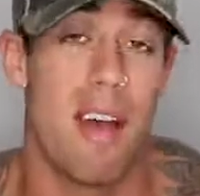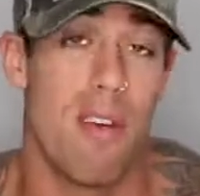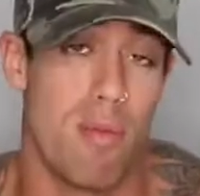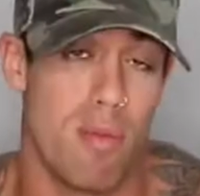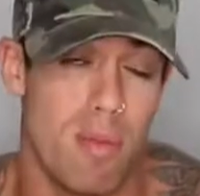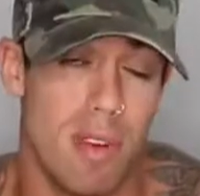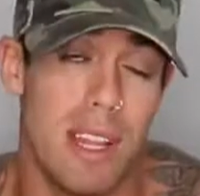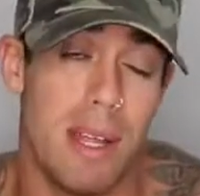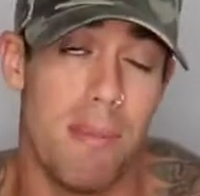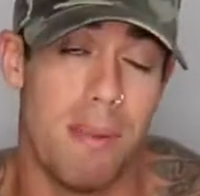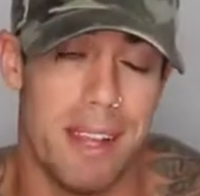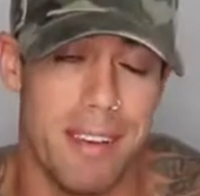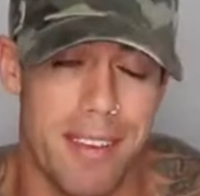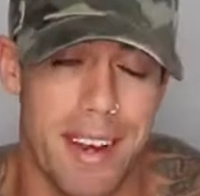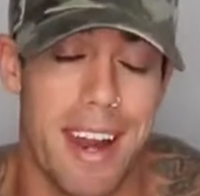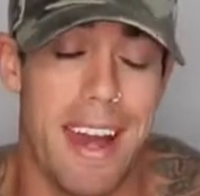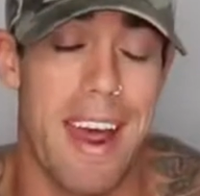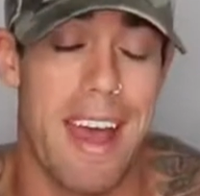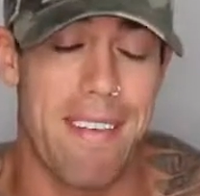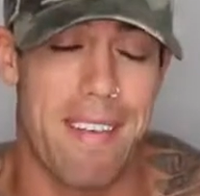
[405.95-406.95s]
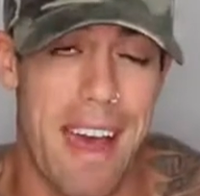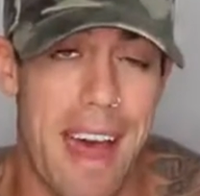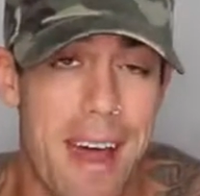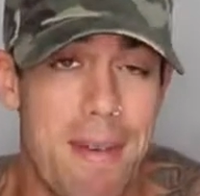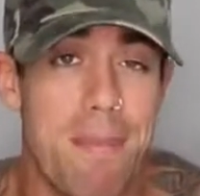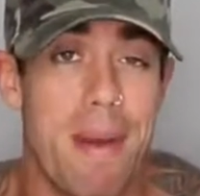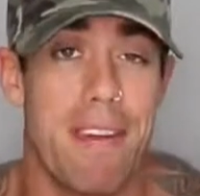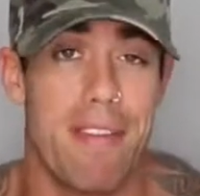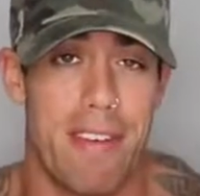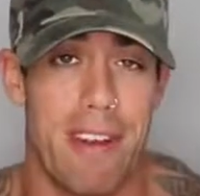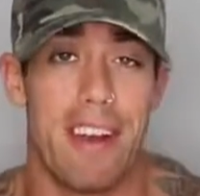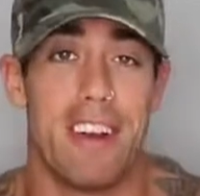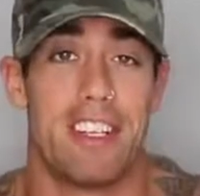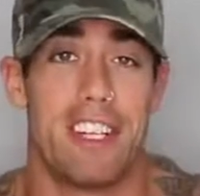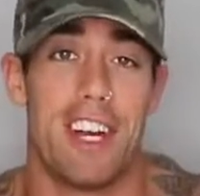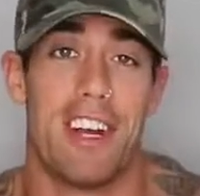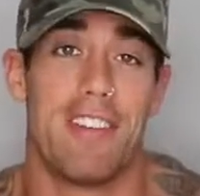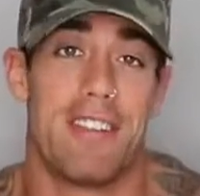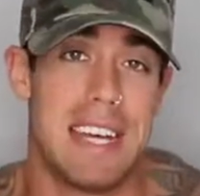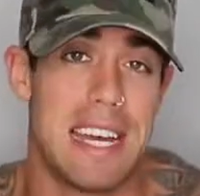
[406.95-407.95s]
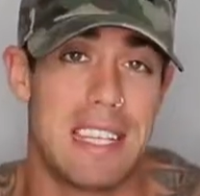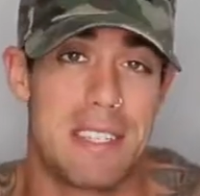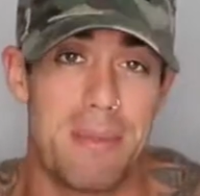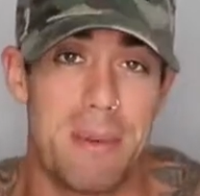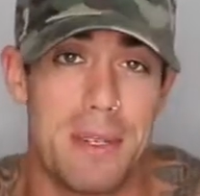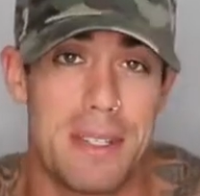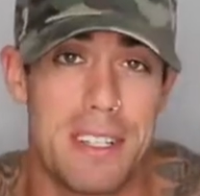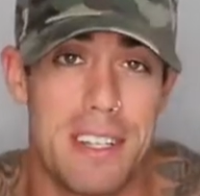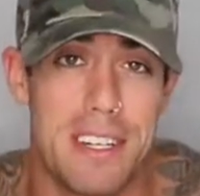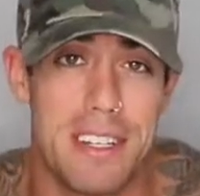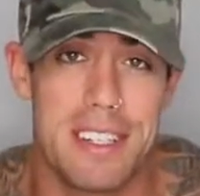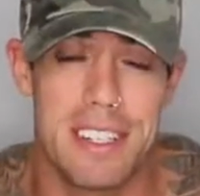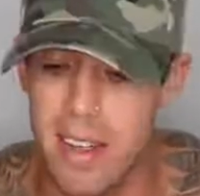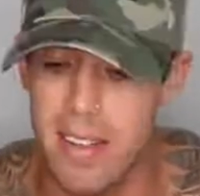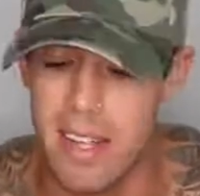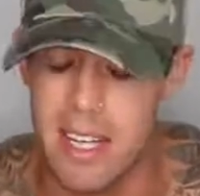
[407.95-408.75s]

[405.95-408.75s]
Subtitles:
I really believe in it. I've had my fair share of test boosters.